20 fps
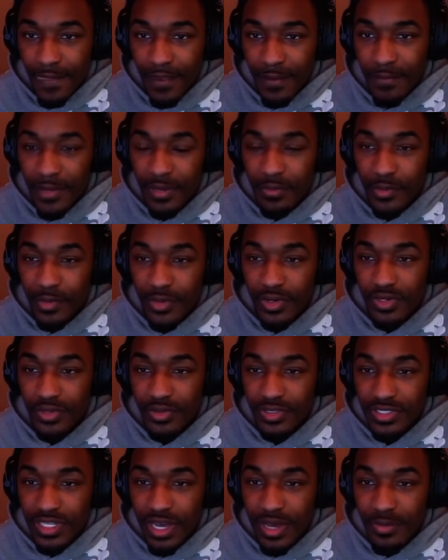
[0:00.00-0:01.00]
Make more than you,
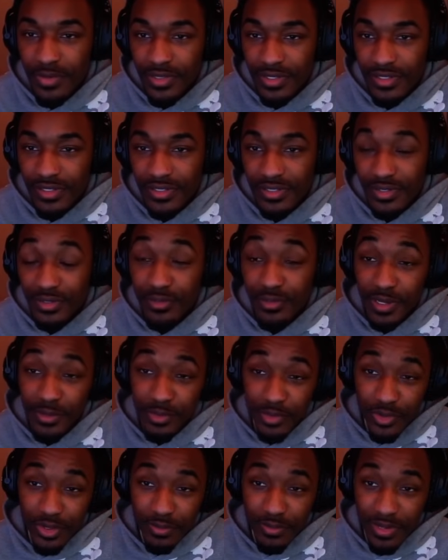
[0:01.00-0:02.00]
stop it. Do you make
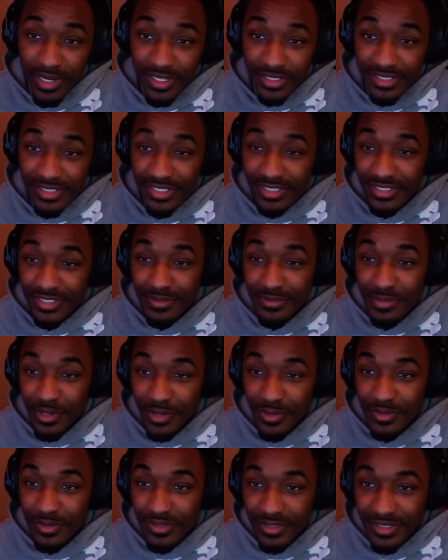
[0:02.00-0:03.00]
more than my assistant,
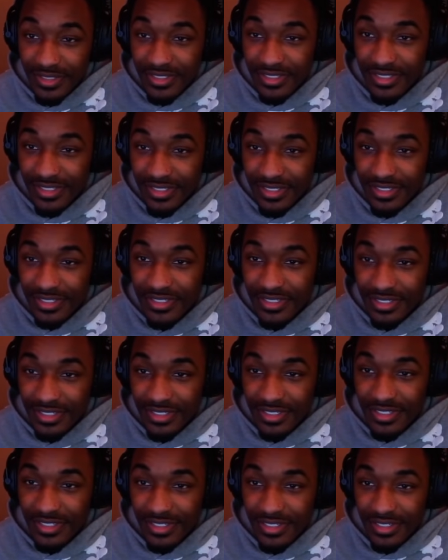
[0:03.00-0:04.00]
bro?
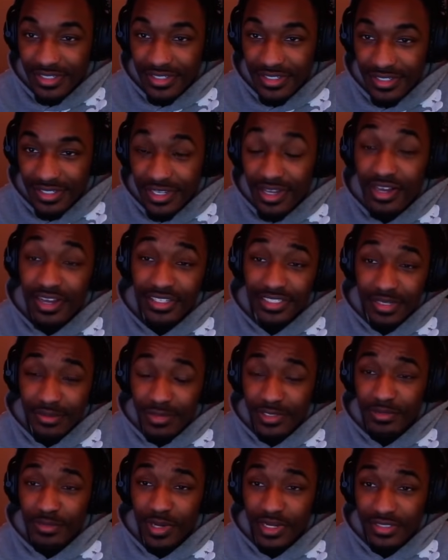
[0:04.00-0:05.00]
Can y'all guess how
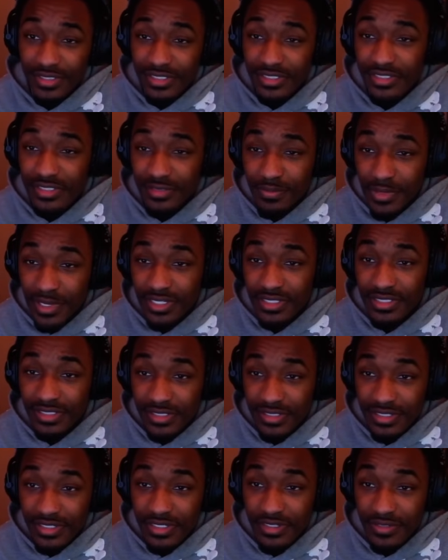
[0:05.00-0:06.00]
much my assistant makes
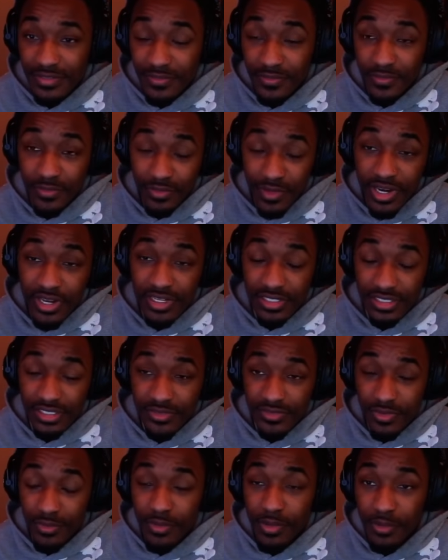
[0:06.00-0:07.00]

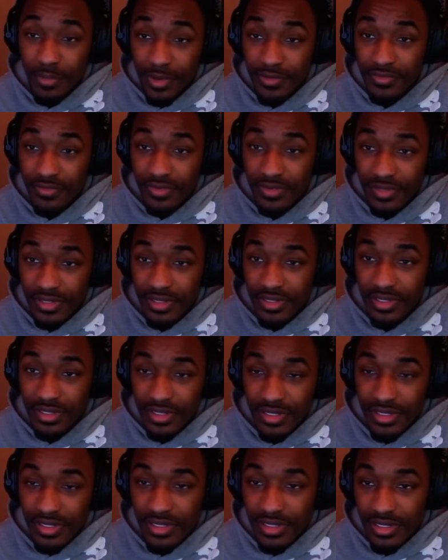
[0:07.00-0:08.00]
range from a month?
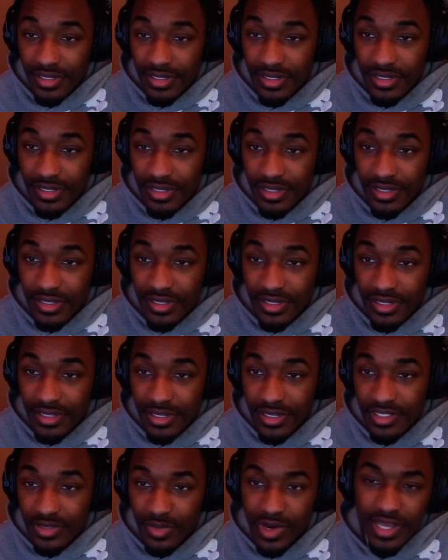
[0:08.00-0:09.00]

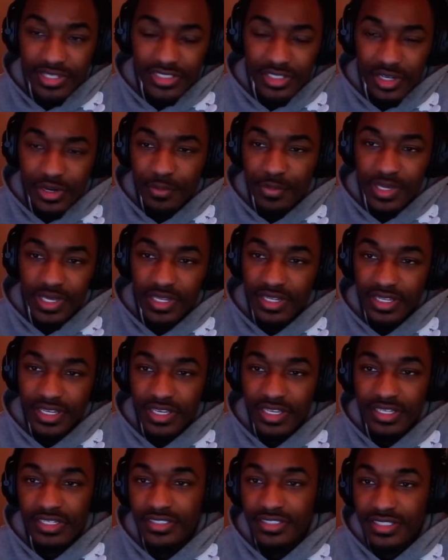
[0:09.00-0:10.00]
Because when I start being
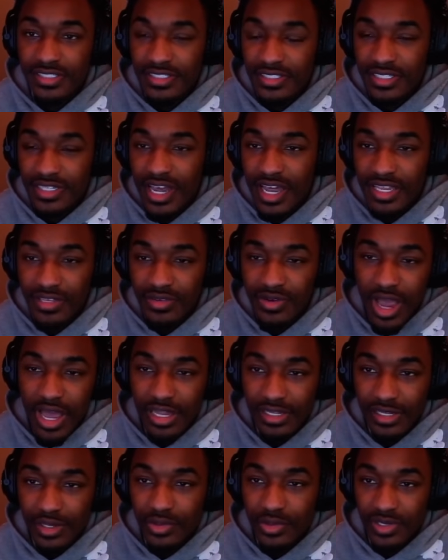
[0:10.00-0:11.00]
inconsistent, I
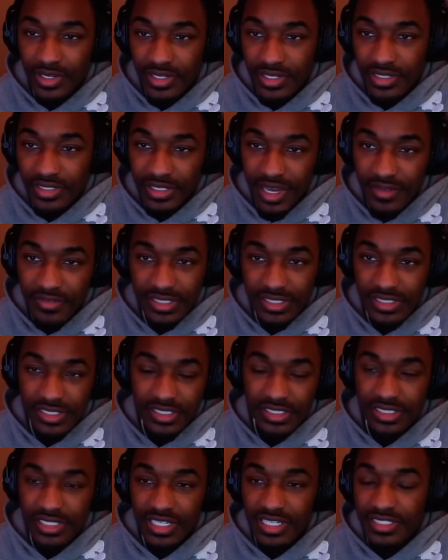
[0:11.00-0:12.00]
lowered it, because obviously it's
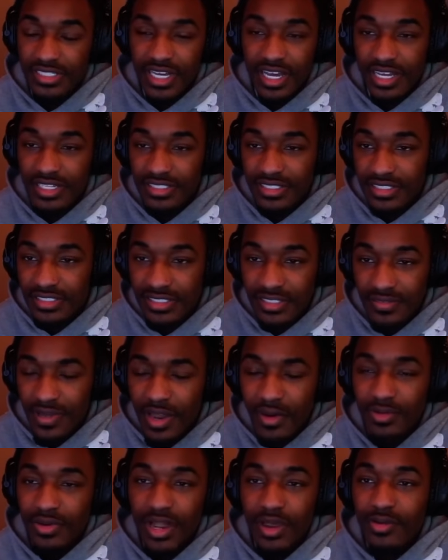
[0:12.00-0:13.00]
just less content and stuff. I
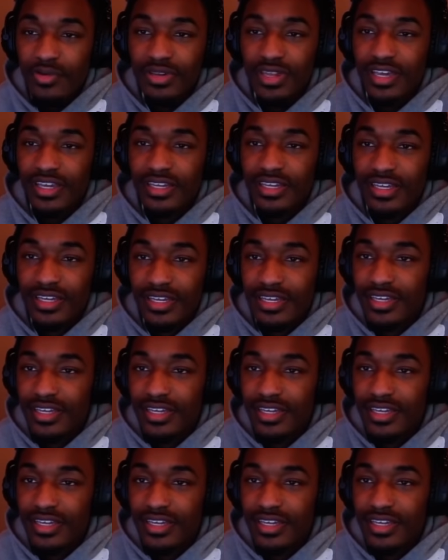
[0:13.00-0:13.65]
don't like,